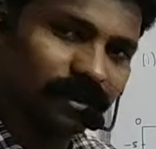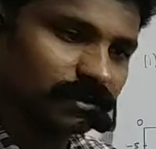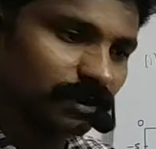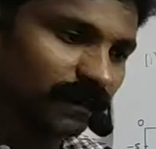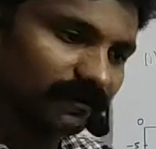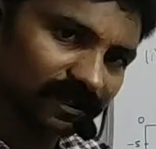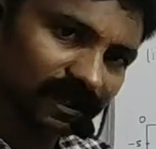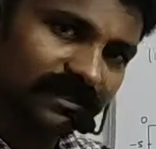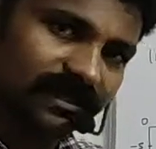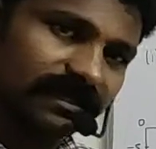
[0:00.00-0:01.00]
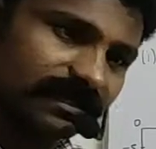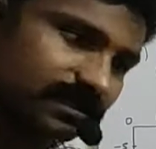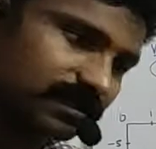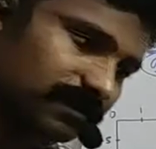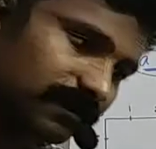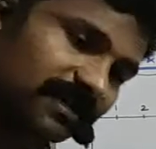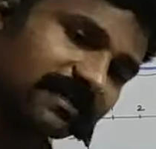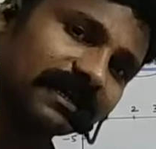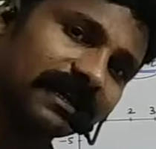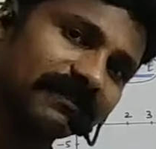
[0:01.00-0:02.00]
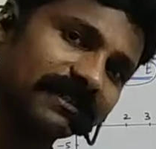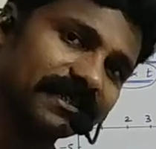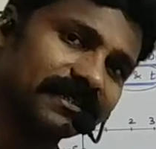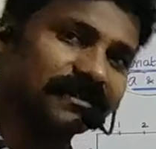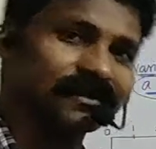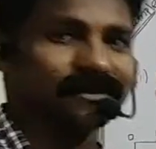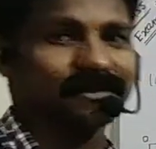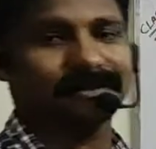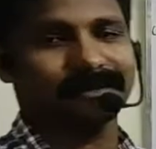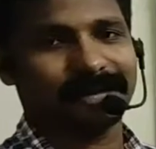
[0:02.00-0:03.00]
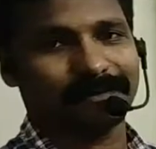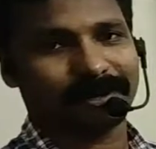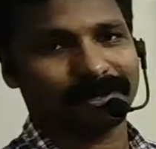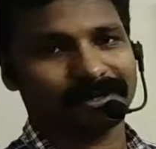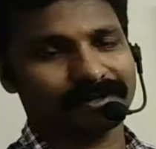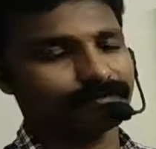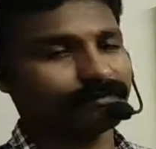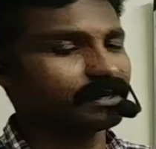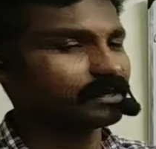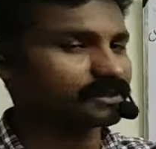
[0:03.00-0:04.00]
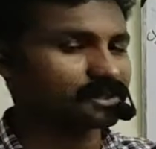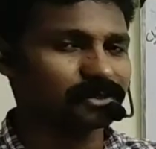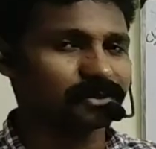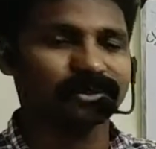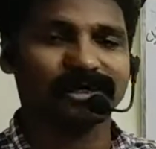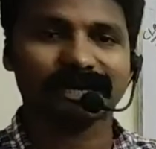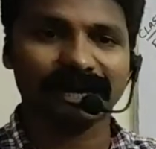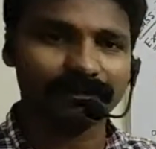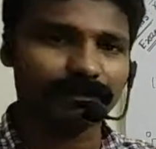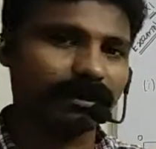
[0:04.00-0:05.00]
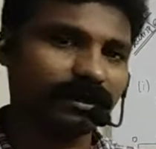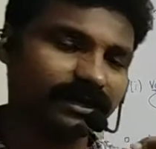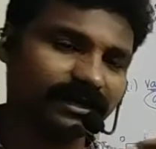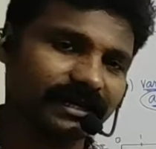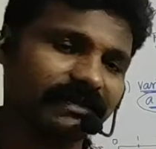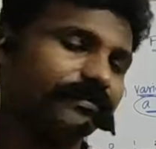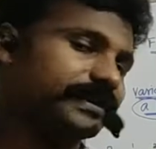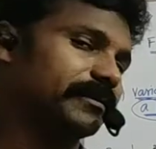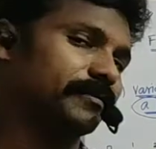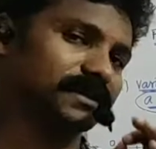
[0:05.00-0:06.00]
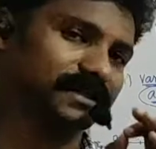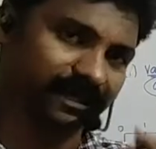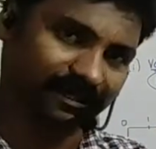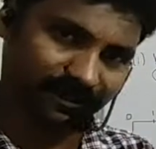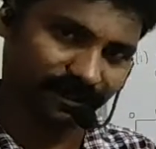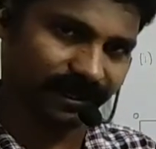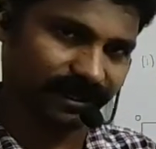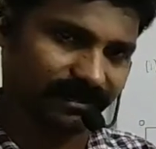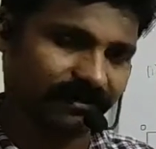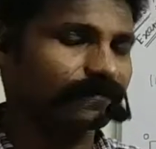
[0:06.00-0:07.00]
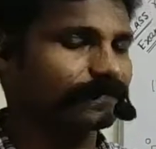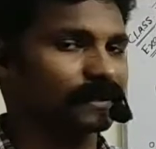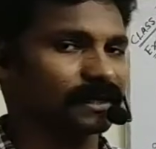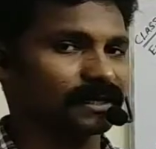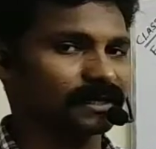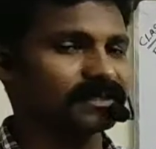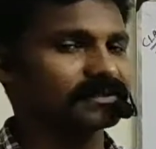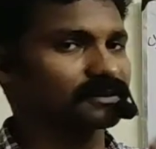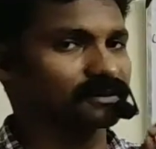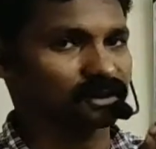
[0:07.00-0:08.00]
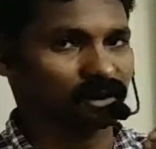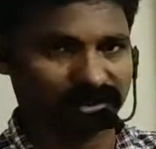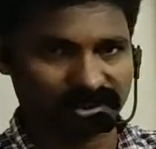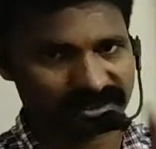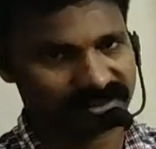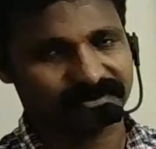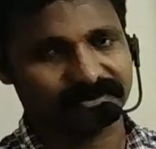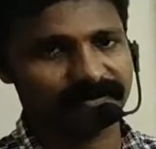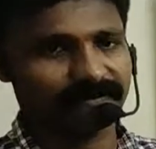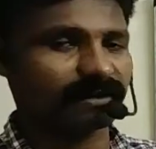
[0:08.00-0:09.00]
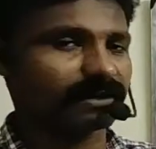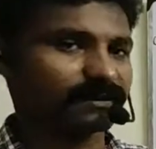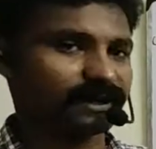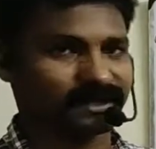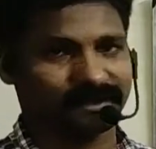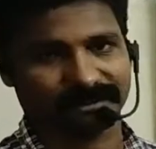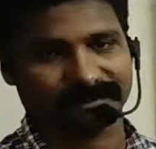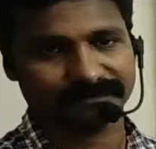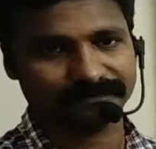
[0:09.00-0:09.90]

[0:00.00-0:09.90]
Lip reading: So after 3 seconds, what is the gravity? 9.8. Because you know that 9.8 meter per second square is constant for our Earth.